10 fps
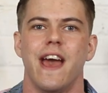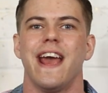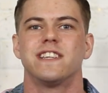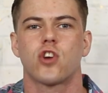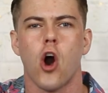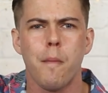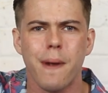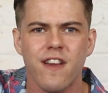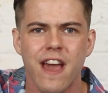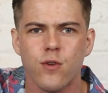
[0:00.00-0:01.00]
It's
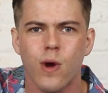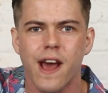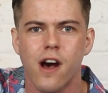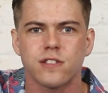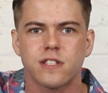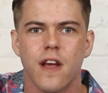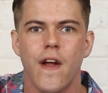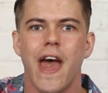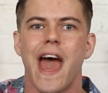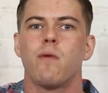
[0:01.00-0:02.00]
copying everyone else
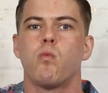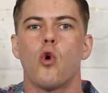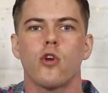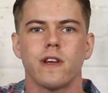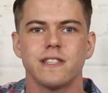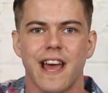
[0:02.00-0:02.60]
and watering